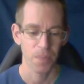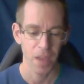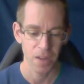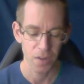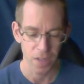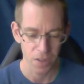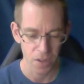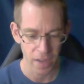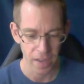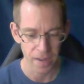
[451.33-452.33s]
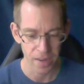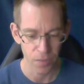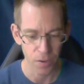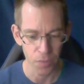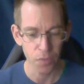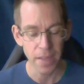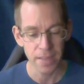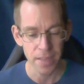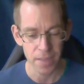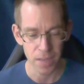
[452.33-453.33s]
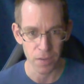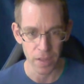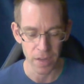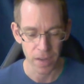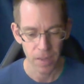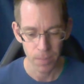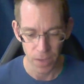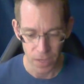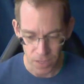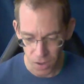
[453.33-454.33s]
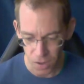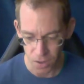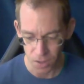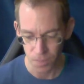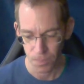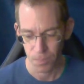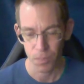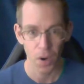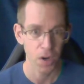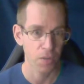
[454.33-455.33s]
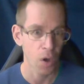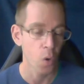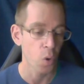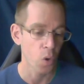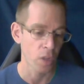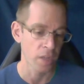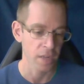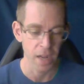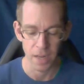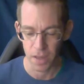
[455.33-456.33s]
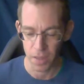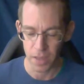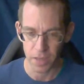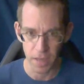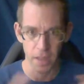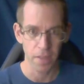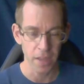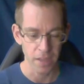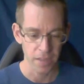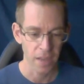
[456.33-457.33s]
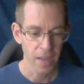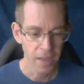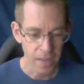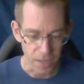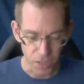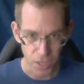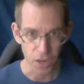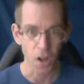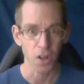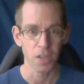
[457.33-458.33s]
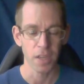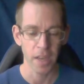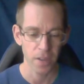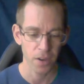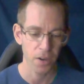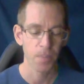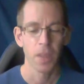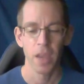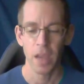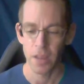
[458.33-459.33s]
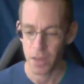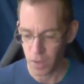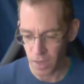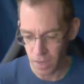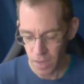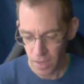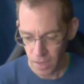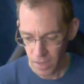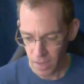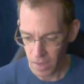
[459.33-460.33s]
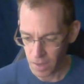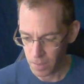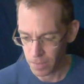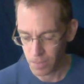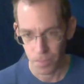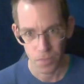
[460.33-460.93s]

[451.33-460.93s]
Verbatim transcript: and you can look at different phases of it, but it's all part of a whole. It's not this and this. It's just all together, and then you can, um,